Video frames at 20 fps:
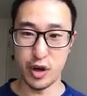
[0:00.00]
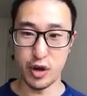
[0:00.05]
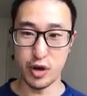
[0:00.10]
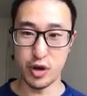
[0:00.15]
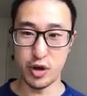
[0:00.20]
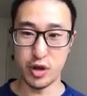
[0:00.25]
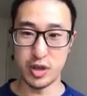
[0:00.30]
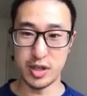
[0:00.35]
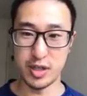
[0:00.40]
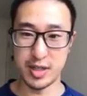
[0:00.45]
you
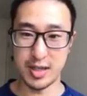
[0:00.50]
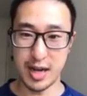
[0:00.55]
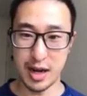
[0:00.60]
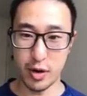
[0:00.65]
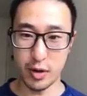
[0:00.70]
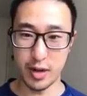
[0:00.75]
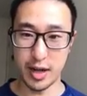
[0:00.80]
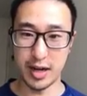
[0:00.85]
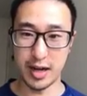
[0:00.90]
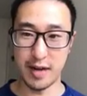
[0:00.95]
can just tell
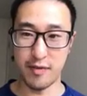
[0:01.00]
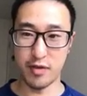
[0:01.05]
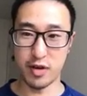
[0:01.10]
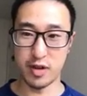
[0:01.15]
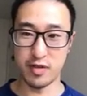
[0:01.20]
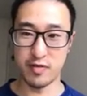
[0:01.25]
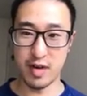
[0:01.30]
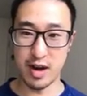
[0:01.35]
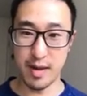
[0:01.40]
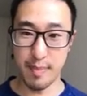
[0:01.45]
like everyone's
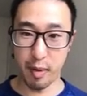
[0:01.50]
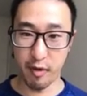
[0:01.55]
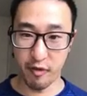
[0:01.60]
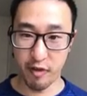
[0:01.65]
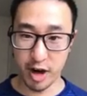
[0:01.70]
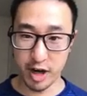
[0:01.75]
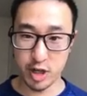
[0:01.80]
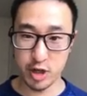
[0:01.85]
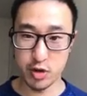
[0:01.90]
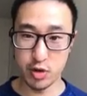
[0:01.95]
very
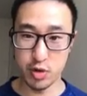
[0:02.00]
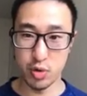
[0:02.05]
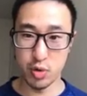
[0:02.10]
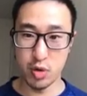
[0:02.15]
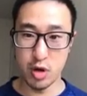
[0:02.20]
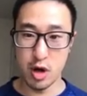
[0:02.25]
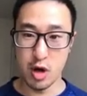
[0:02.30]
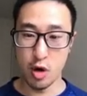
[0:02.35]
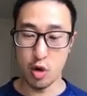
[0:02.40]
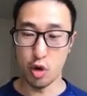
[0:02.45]
professional.
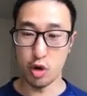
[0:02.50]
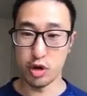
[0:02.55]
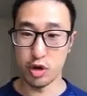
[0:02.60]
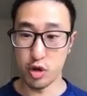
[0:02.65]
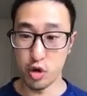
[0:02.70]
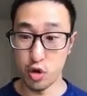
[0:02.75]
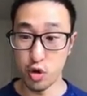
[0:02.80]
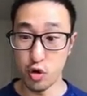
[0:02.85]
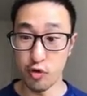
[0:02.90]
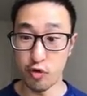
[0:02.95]
All the
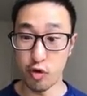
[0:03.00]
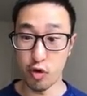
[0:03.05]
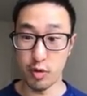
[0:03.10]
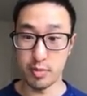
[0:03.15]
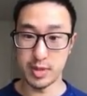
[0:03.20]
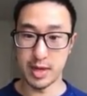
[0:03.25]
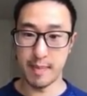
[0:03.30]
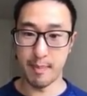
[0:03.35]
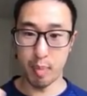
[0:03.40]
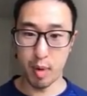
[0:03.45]
uniforms
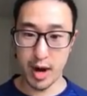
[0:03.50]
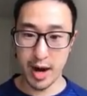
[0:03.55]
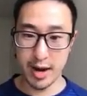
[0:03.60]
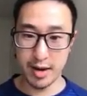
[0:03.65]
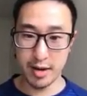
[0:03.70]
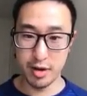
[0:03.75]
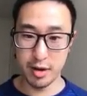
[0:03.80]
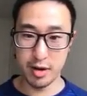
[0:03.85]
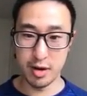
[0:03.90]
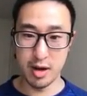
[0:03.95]
are
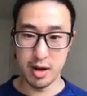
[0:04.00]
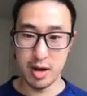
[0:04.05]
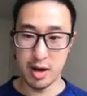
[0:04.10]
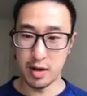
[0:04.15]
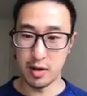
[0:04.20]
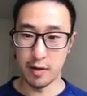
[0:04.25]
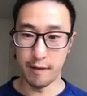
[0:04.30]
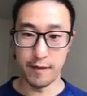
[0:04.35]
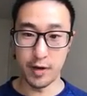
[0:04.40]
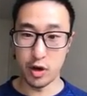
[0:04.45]
branded.
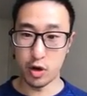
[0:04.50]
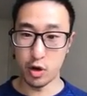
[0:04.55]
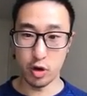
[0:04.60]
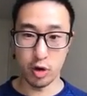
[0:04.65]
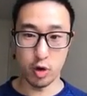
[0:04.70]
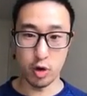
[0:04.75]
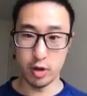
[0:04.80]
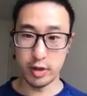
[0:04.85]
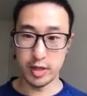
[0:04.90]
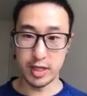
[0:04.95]
The video
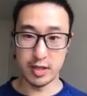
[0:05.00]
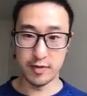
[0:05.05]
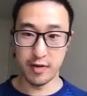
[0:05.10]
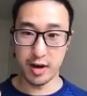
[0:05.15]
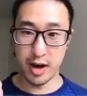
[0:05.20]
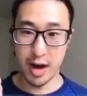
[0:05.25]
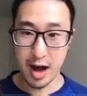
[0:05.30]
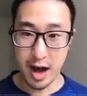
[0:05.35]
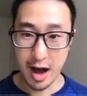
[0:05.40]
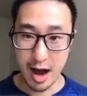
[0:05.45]
quality is very
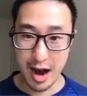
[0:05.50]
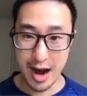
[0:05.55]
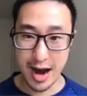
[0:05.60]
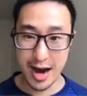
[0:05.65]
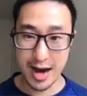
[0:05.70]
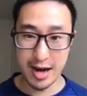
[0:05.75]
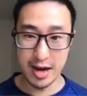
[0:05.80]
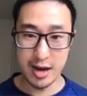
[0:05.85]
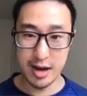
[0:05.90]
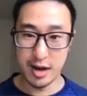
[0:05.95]

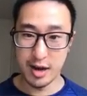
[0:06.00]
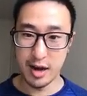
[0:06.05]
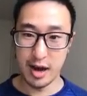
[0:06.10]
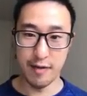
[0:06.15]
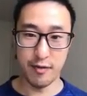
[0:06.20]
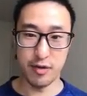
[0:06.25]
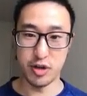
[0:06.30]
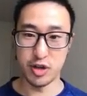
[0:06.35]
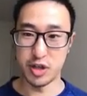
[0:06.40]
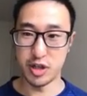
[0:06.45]
high.
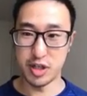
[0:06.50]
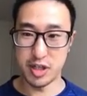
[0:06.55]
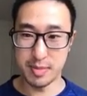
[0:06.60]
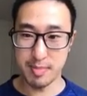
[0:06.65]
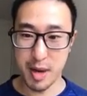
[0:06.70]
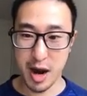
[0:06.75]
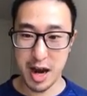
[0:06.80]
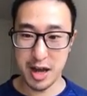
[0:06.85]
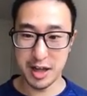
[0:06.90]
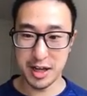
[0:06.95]
Everyone's just
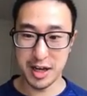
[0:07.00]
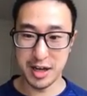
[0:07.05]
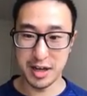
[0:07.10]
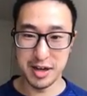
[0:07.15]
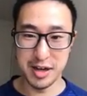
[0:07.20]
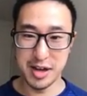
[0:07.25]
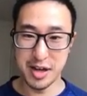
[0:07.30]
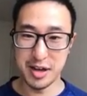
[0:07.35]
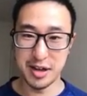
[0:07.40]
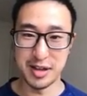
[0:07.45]
smiling.
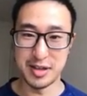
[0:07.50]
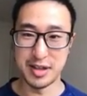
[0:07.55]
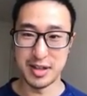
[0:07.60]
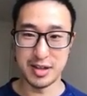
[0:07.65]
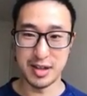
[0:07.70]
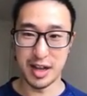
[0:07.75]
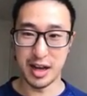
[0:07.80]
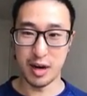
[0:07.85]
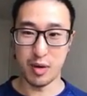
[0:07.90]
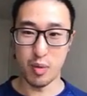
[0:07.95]
There's this
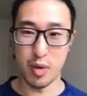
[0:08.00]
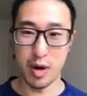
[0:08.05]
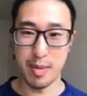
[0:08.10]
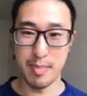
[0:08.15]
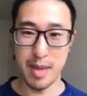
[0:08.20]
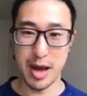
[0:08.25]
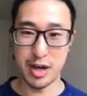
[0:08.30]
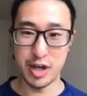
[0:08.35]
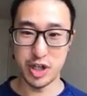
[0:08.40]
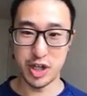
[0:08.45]
like one
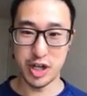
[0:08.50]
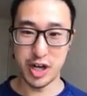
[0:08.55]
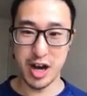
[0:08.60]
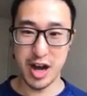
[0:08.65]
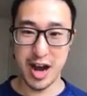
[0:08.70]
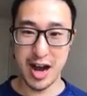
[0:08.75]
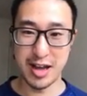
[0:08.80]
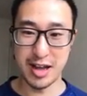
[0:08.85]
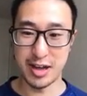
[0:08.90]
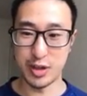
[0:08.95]
manager
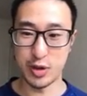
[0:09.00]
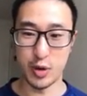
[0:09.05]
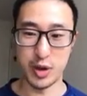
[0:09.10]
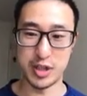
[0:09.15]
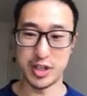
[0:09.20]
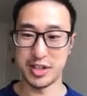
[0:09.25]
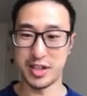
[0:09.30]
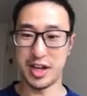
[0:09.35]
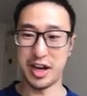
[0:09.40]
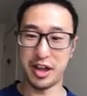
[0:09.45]
guy that's always
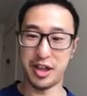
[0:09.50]
just like